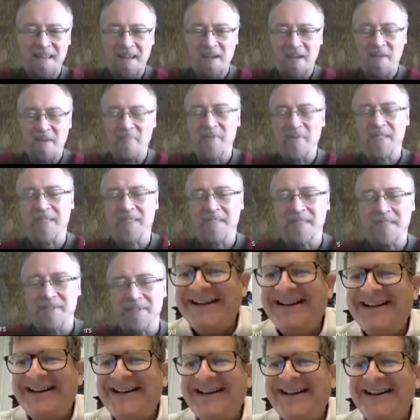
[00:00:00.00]
Mr.
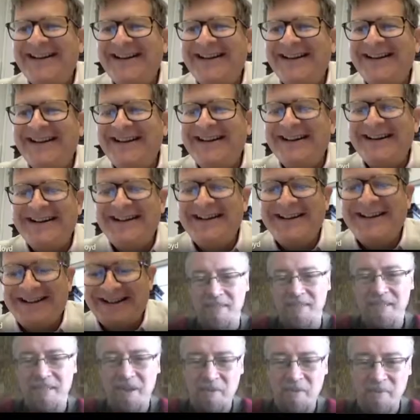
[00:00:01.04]
Lloyd, thank
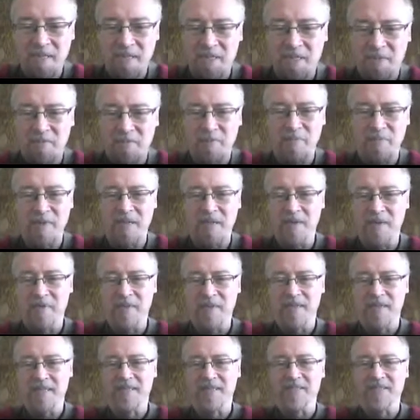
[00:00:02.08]
you so much for being
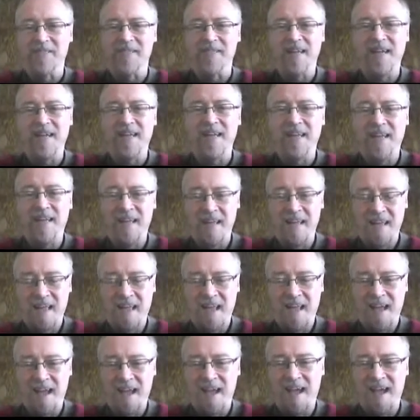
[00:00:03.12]
with us today,
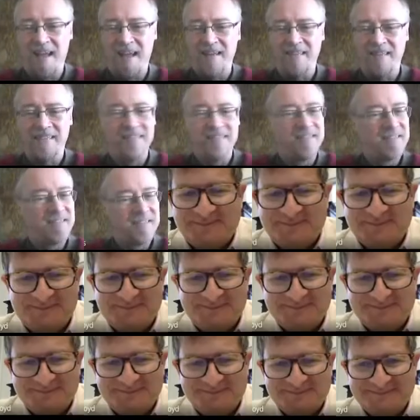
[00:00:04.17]
and
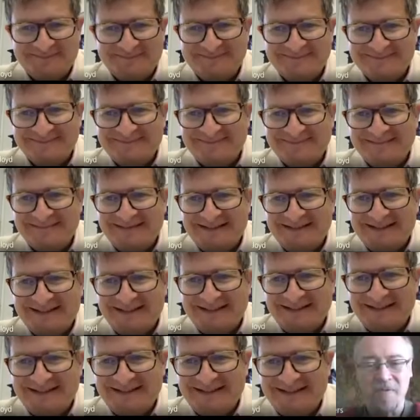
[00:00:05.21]

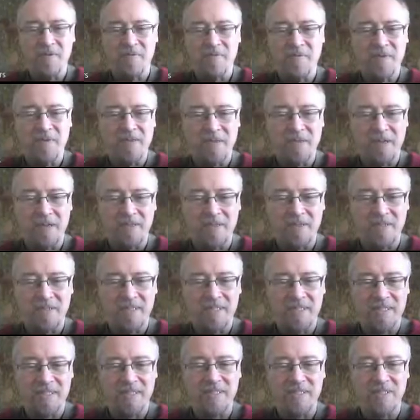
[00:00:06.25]
please, we're going to
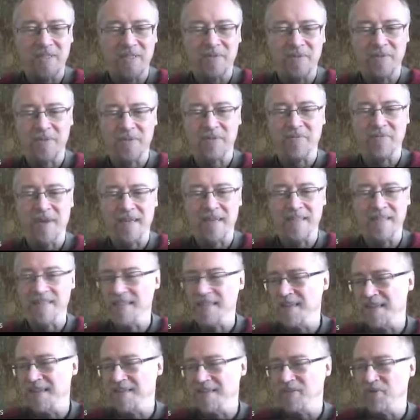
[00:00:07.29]
listen to you with
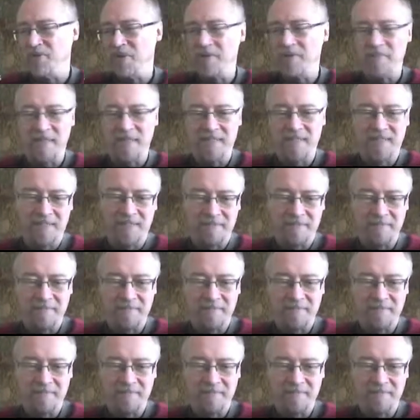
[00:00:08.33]
great enjoyment.